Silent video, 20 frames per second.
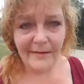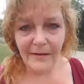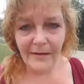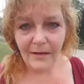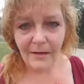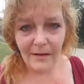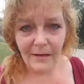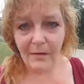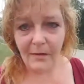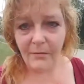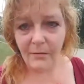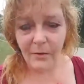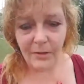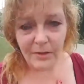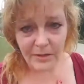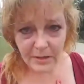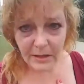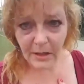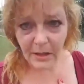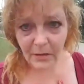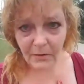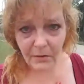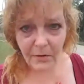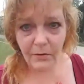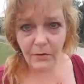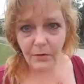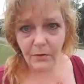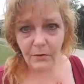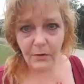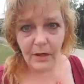love will see you
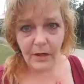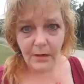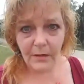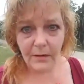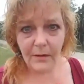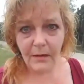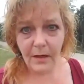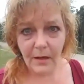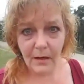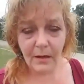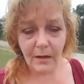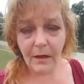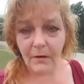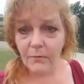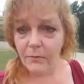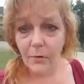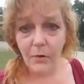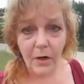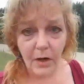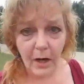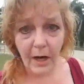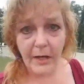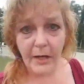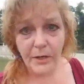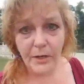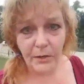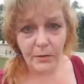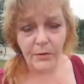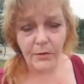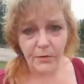through it, and love will guide
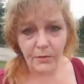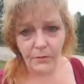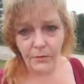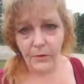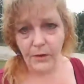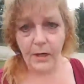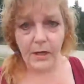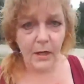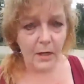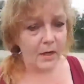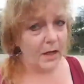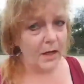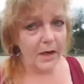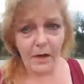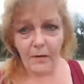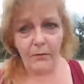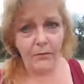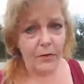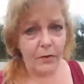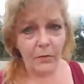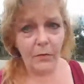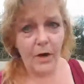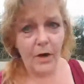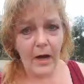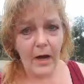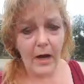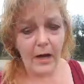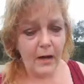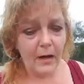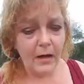you through it in every
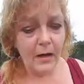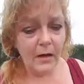way.